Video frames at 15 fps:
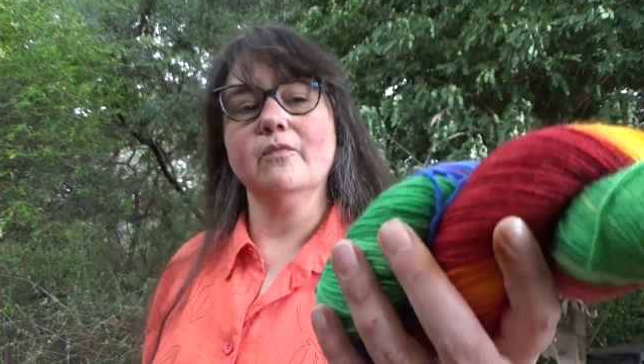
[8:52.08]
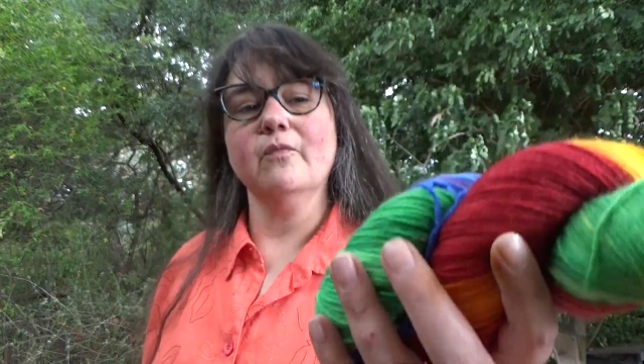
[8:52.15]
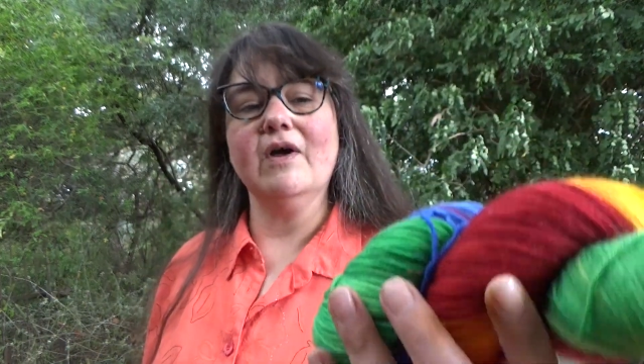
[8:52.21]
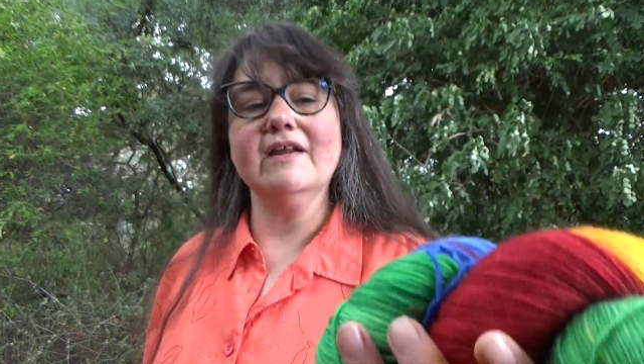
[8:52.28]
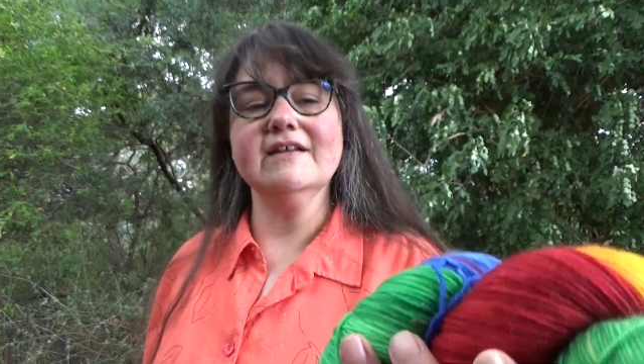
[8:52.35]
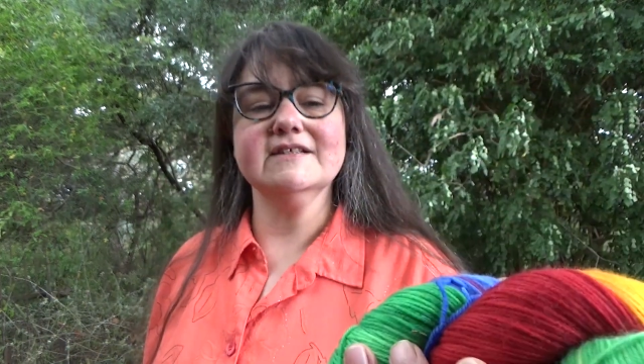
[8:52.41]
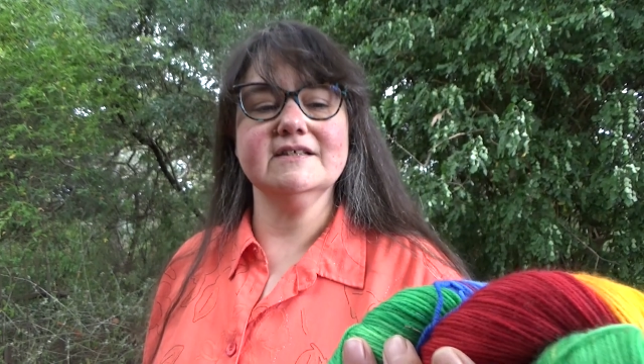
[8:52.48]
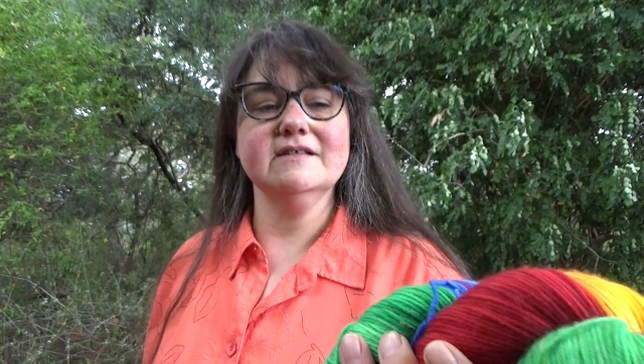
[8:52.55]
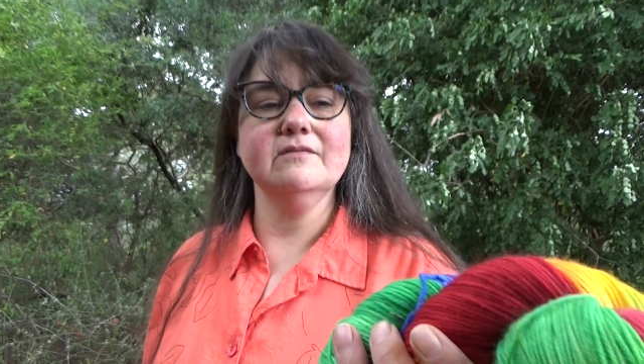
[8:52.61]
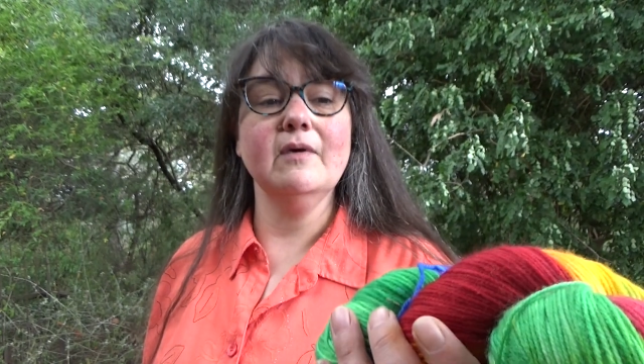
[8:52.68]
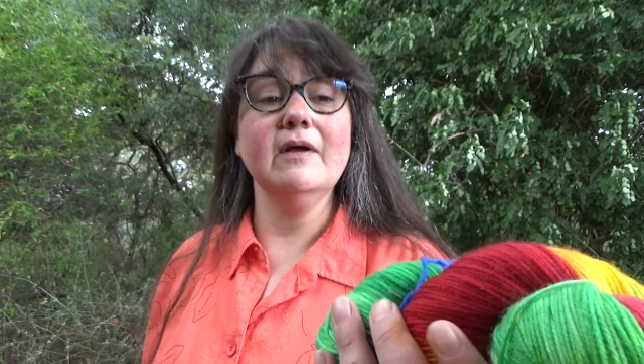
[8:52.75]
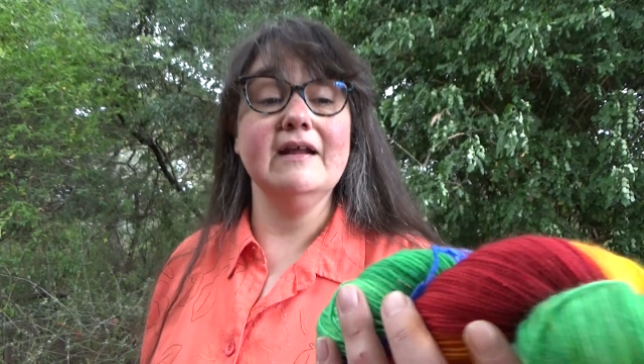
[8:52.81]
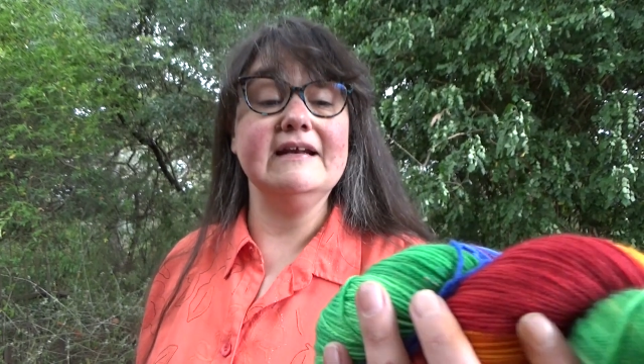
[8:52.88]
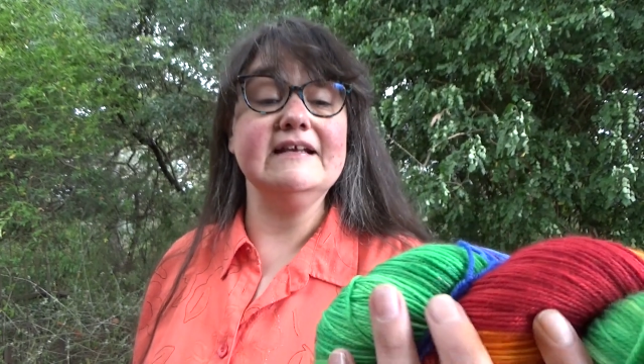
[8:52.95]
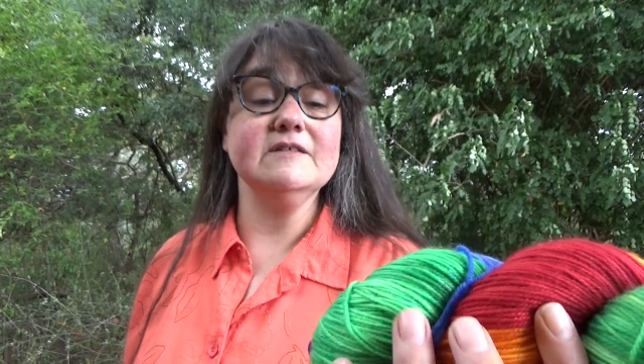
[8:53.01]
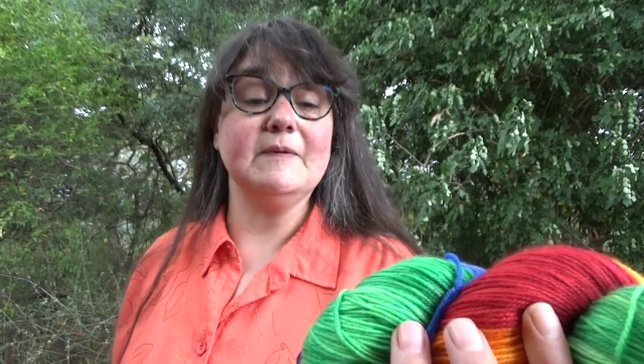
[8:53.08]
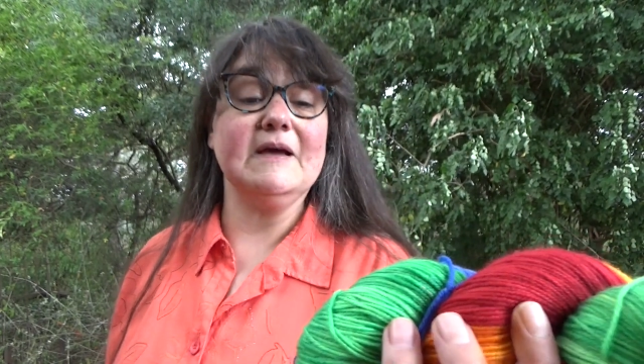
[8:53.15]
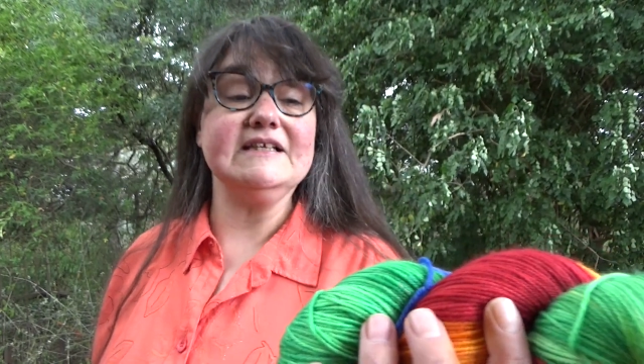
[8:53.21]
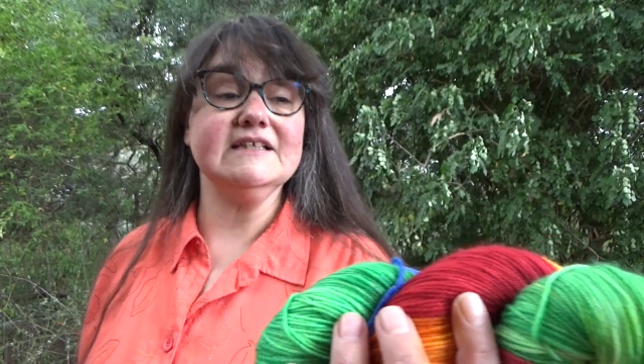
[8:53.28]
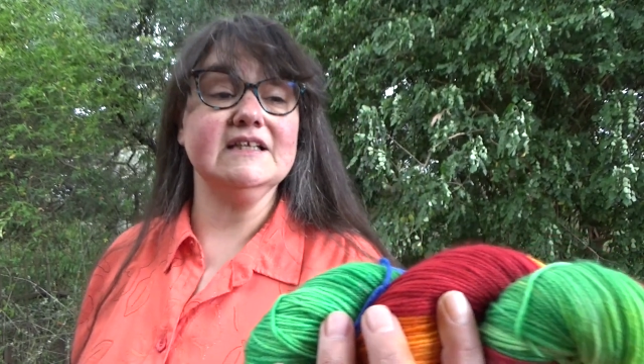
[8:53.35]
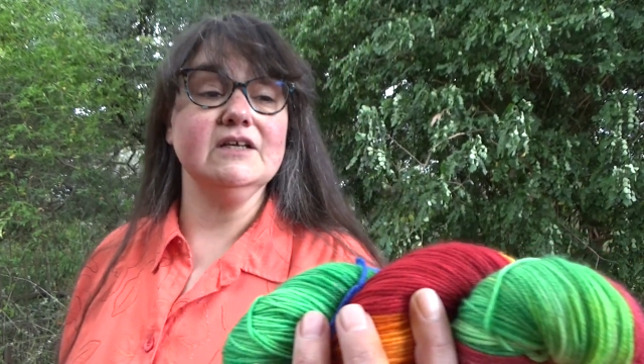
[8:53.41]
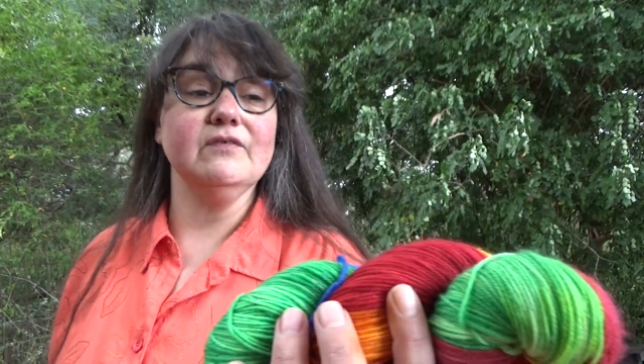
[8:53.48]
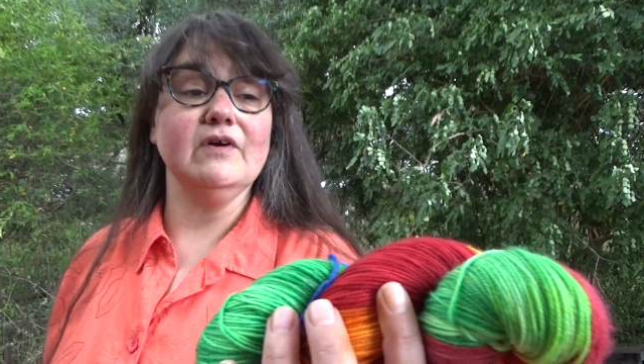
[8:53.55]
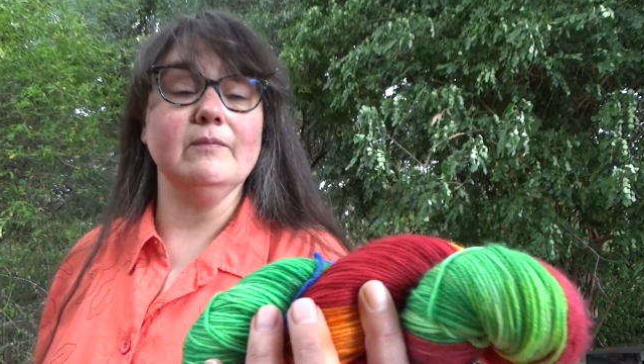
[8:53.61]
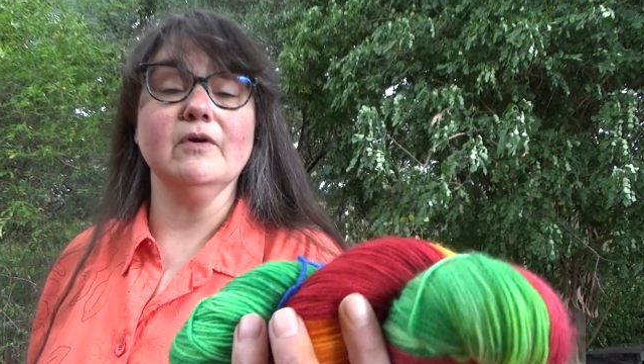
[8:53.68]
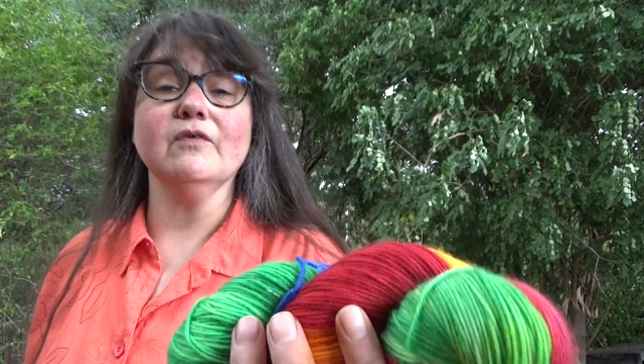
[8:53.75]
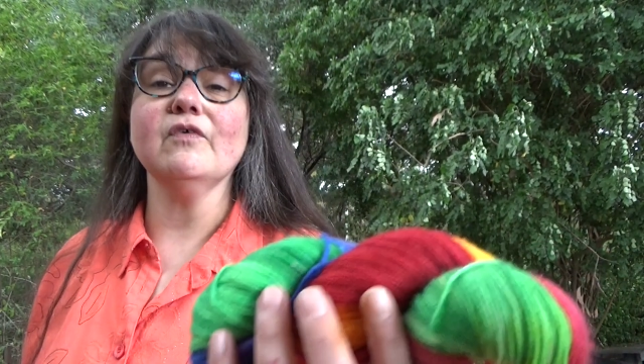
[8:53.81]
Well, it is basically rainbow.